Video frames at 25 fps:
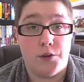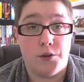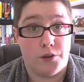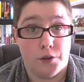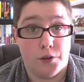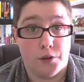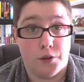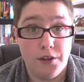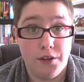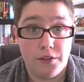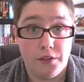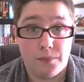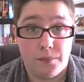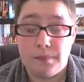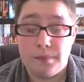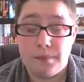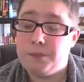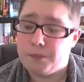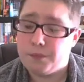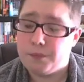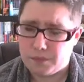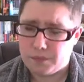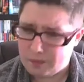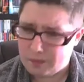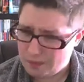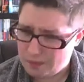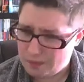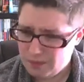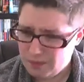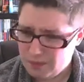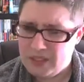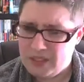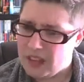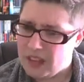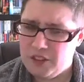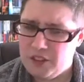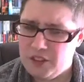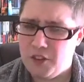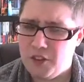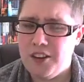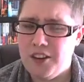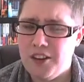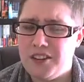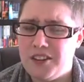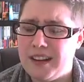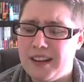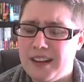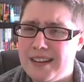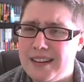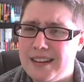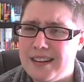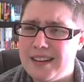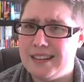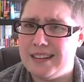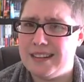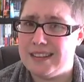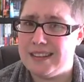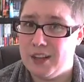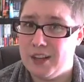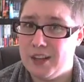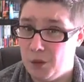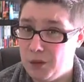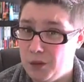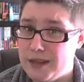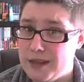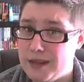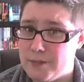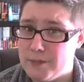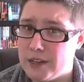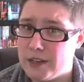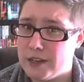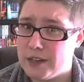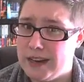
stories. As far as I can tell, it's the only book